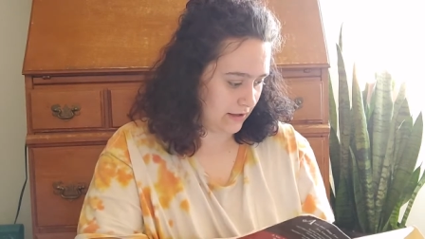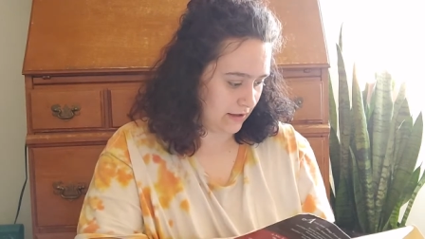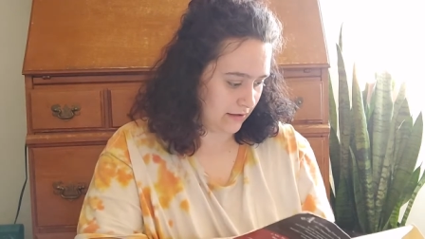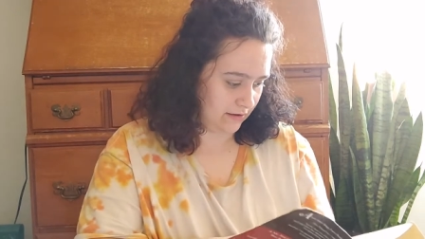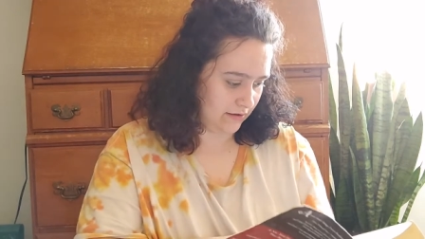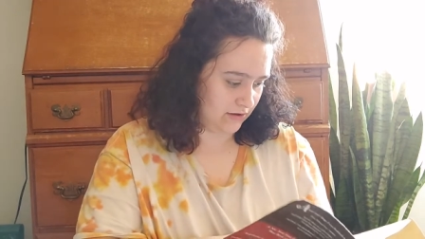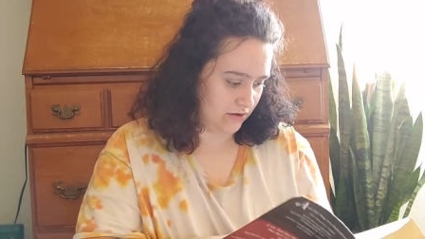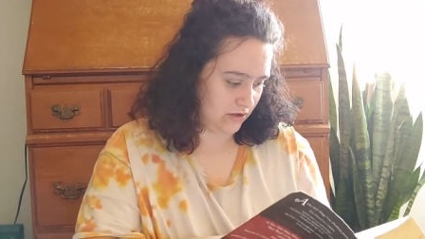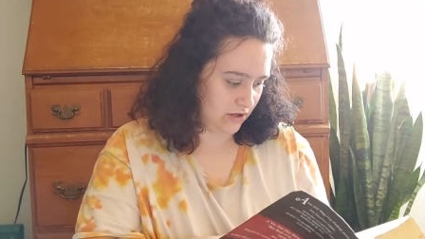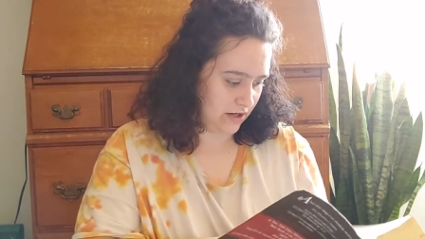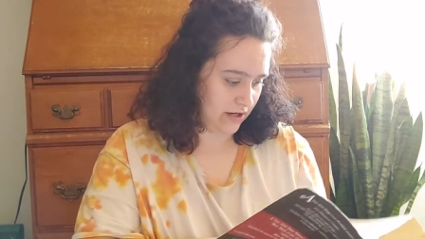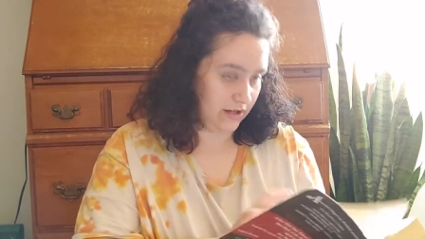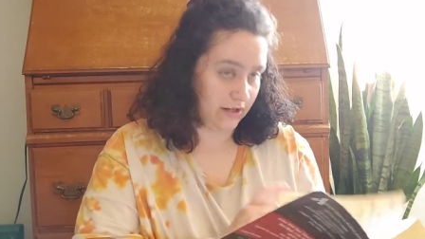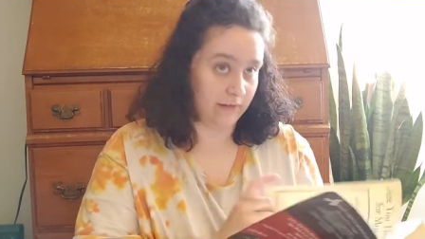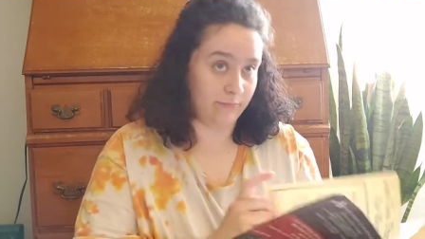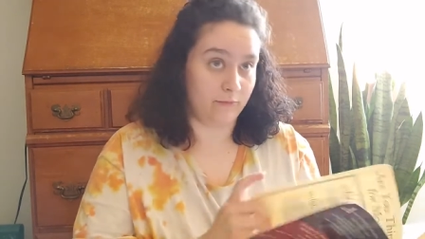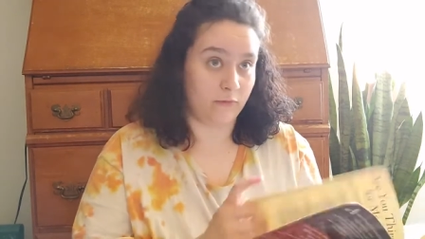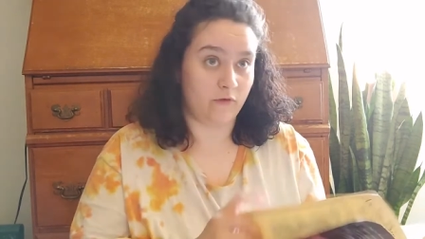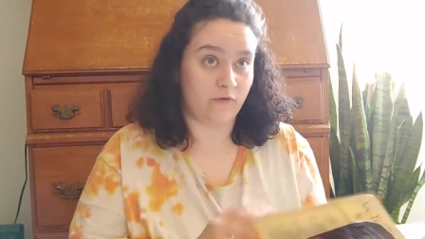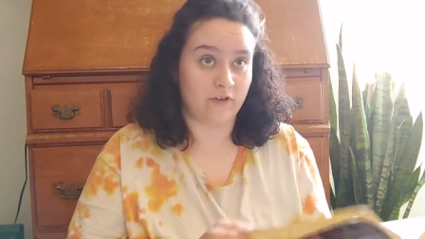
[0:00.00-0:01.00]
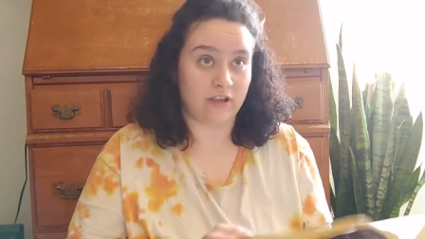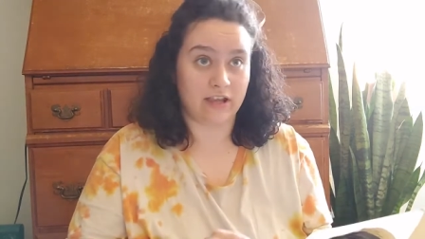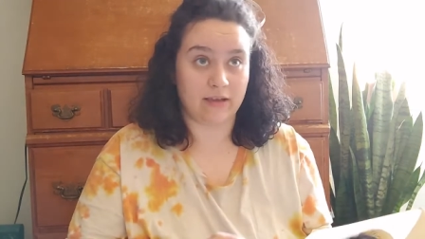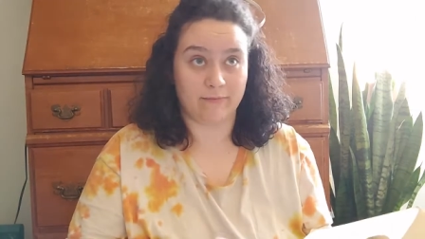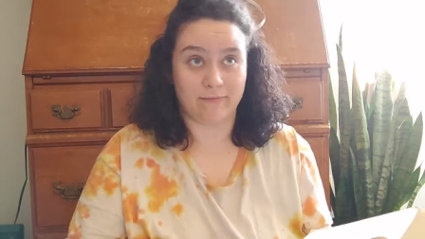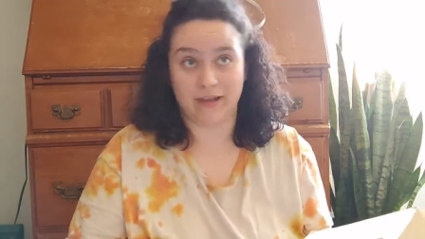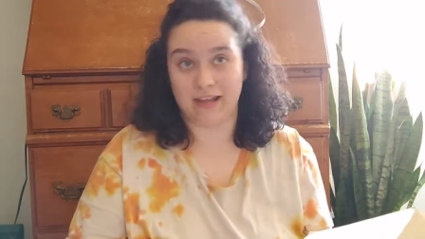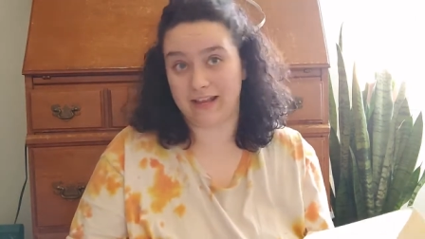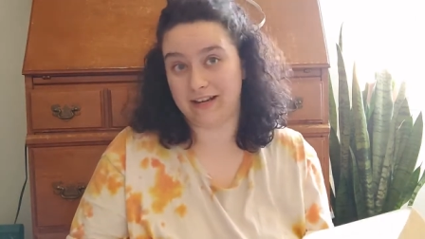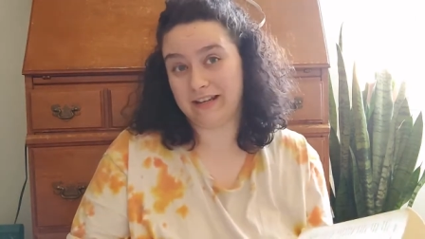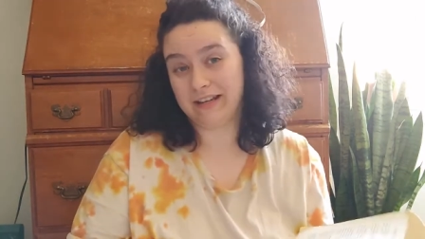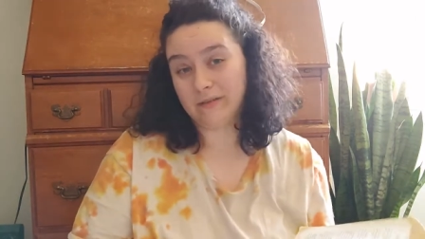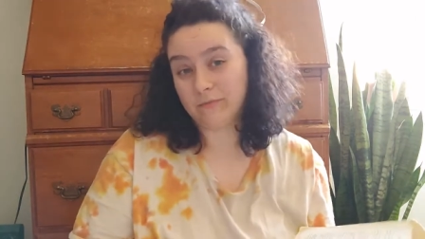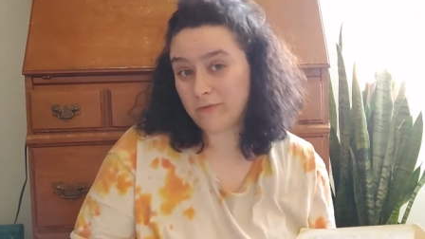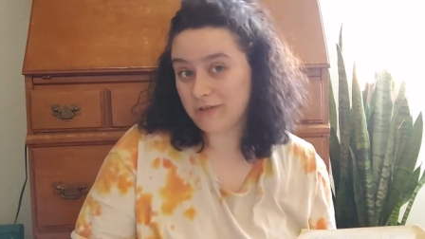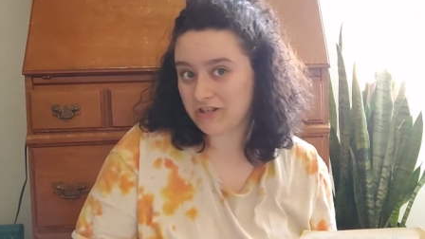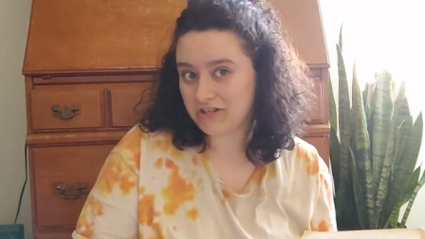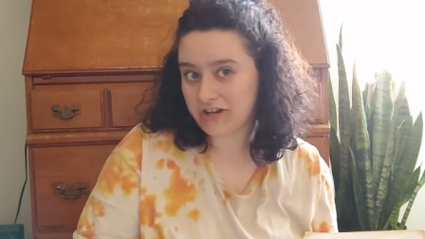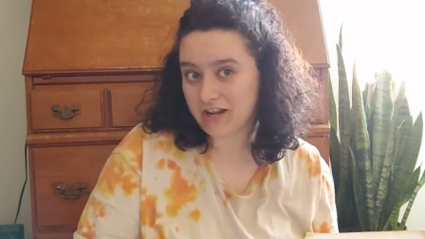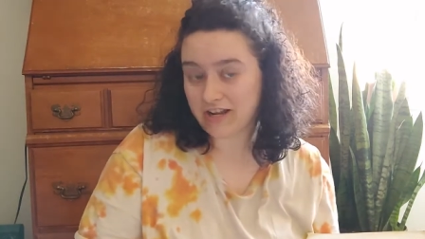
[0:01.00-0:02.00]
Illustrated Movie Companion,
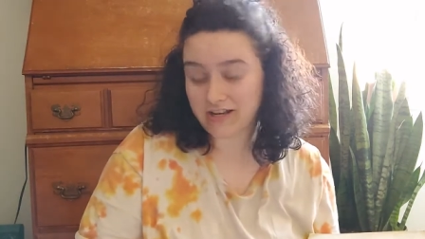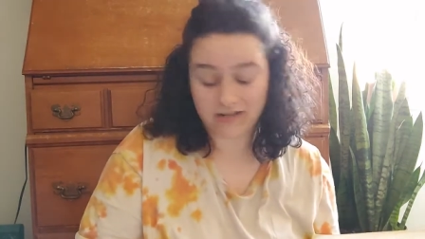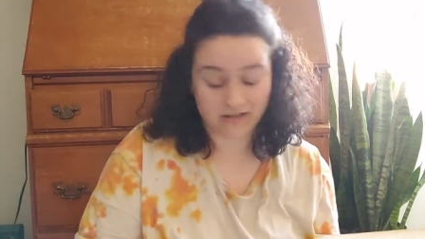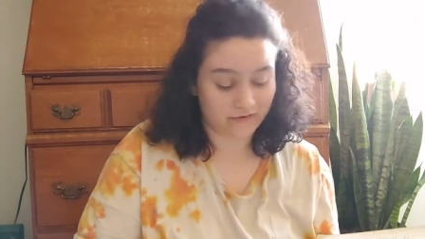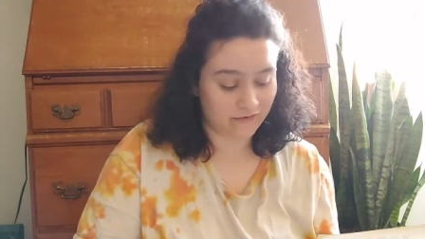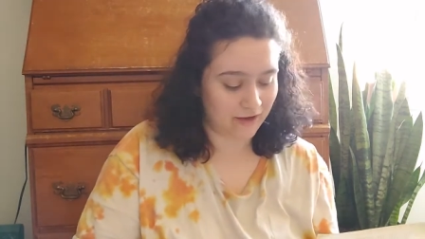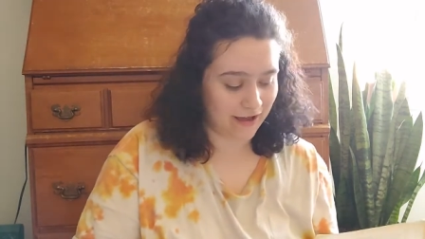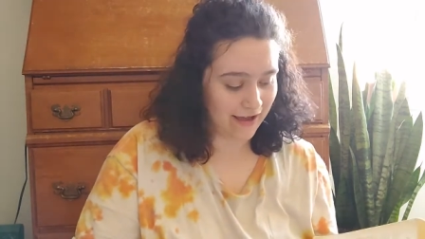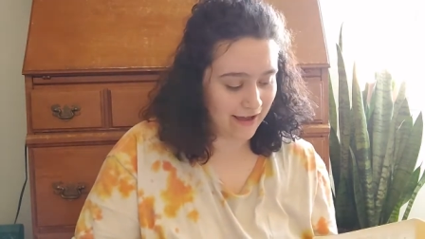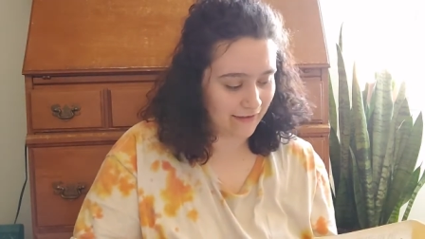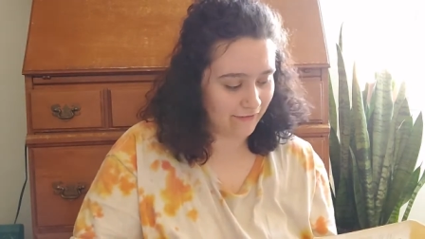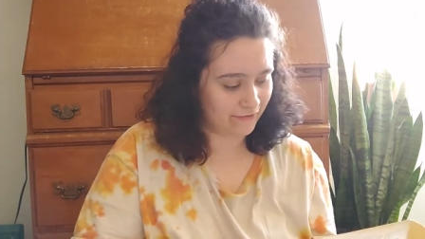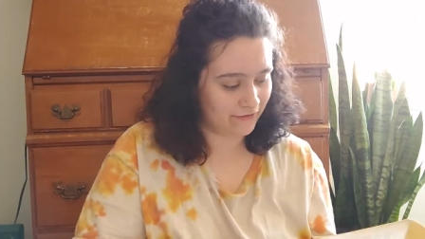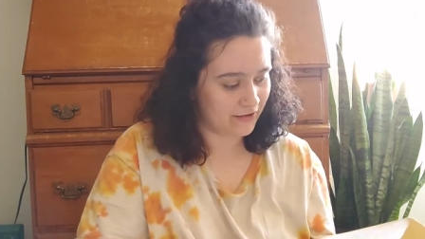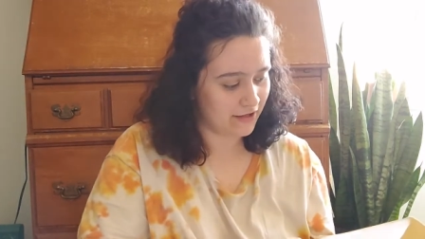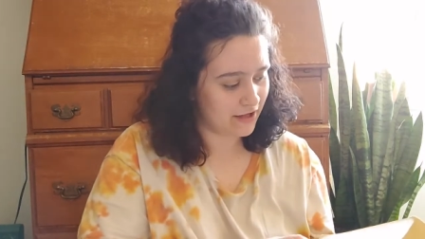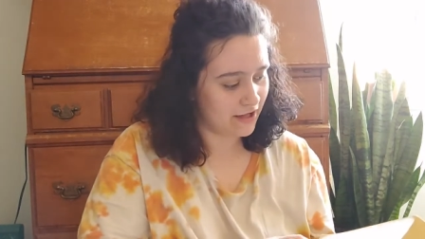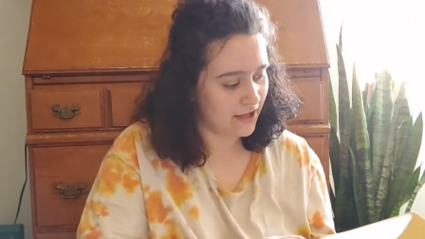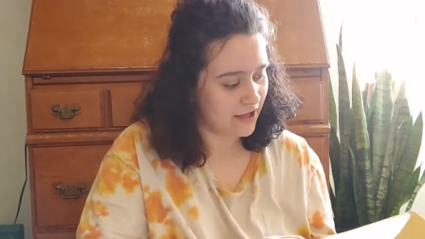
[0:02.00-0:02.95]
which I do have